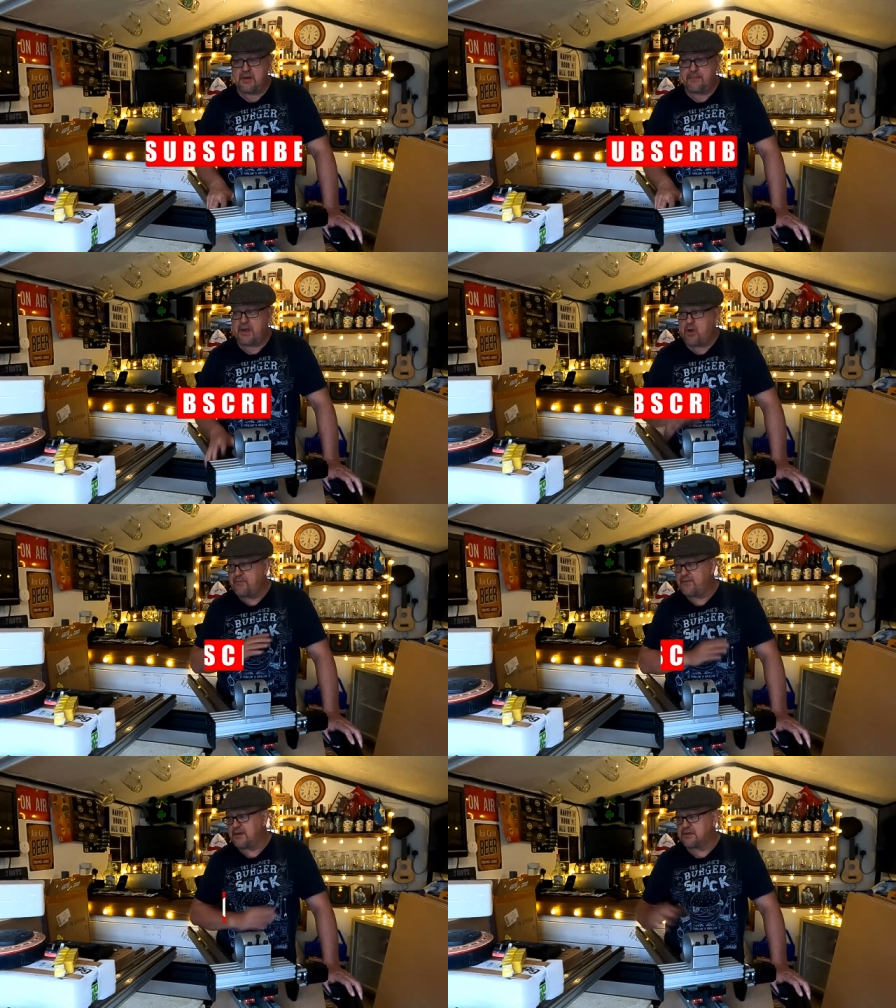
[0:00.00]
I'm
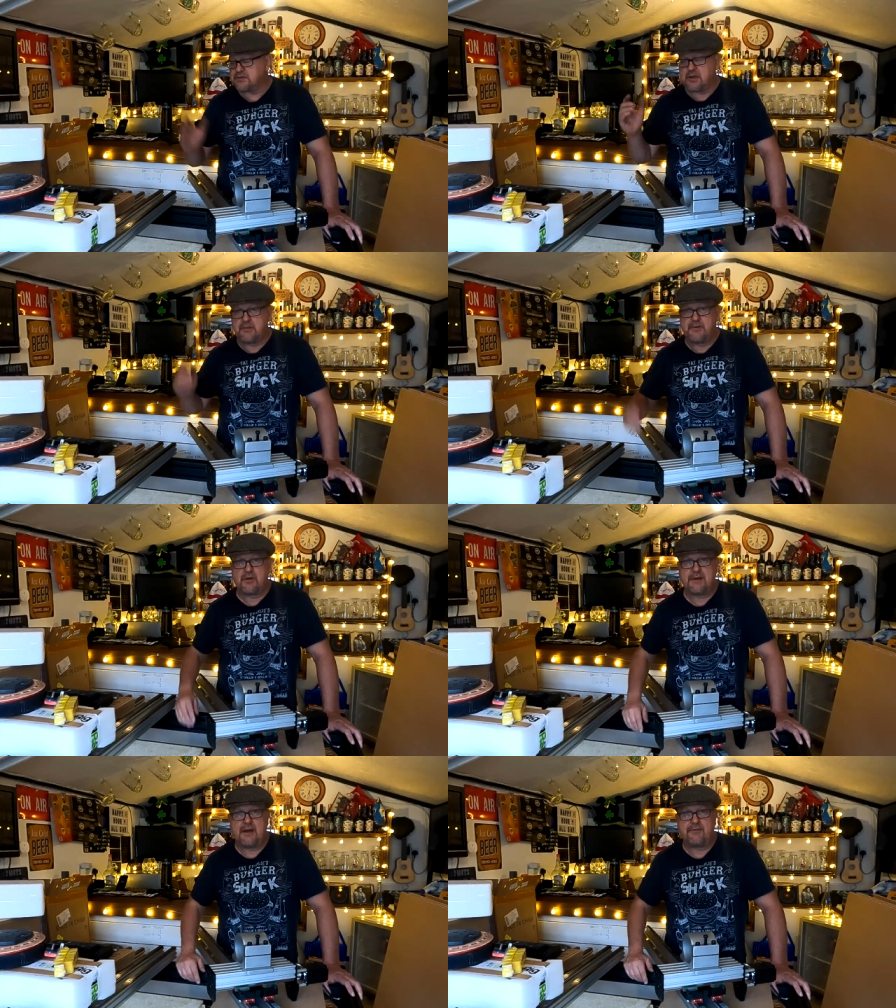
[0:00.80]
hopefully going to start
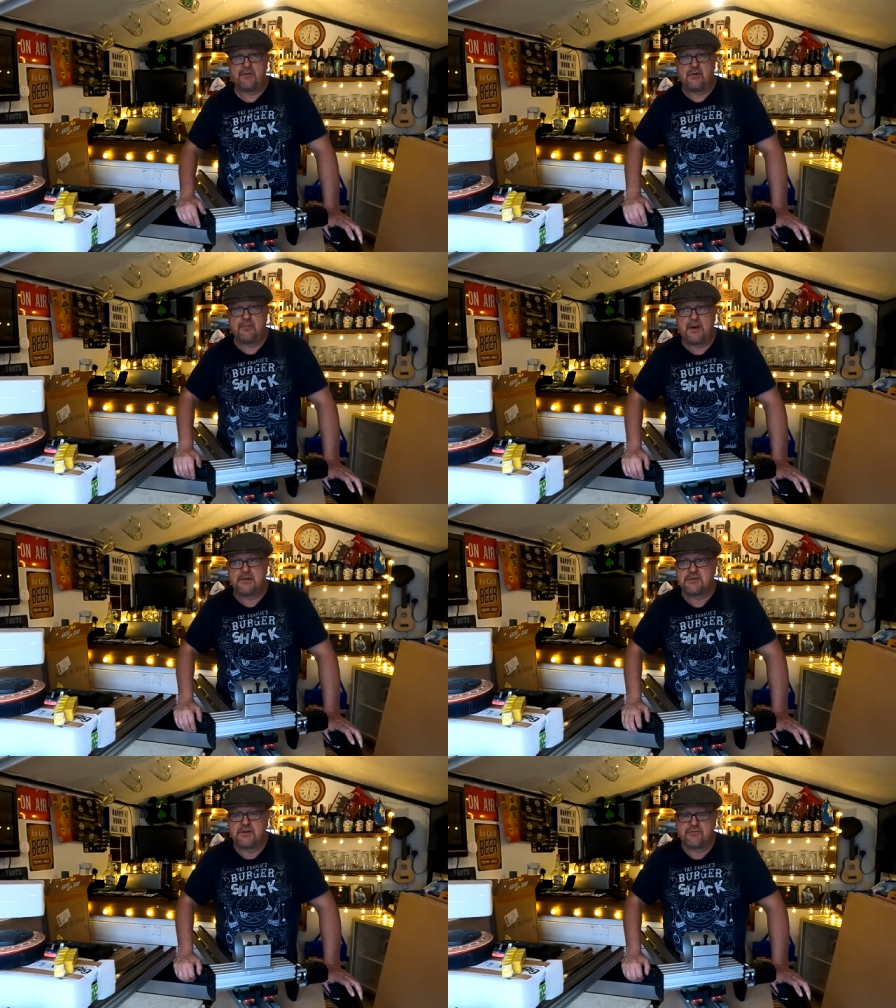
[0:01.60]
knocking out a few little
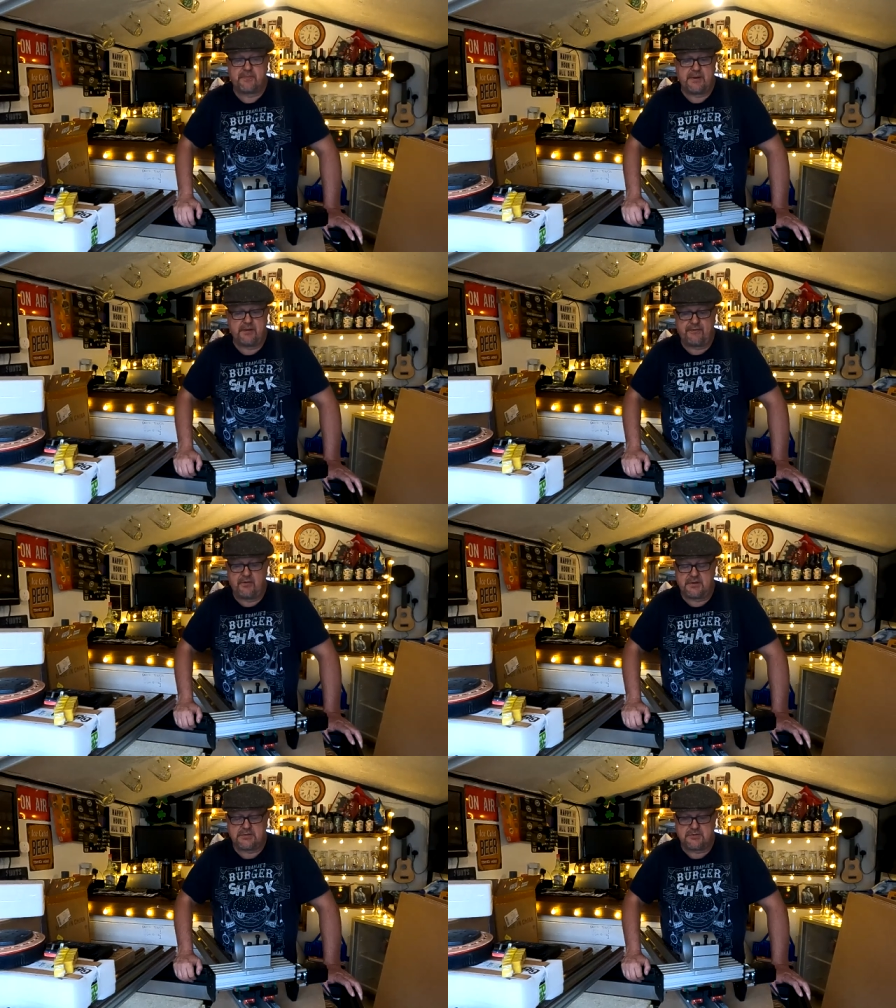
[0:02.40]
bar signs for people, for
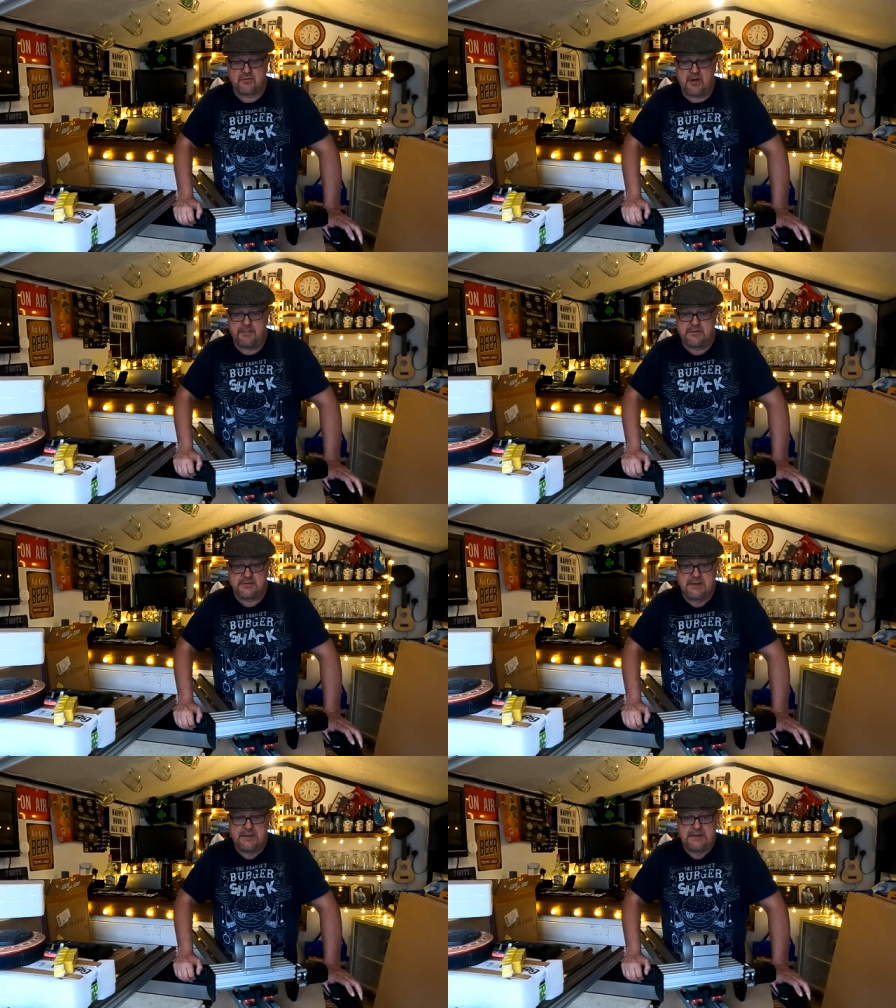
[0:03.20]
you, my subscribers.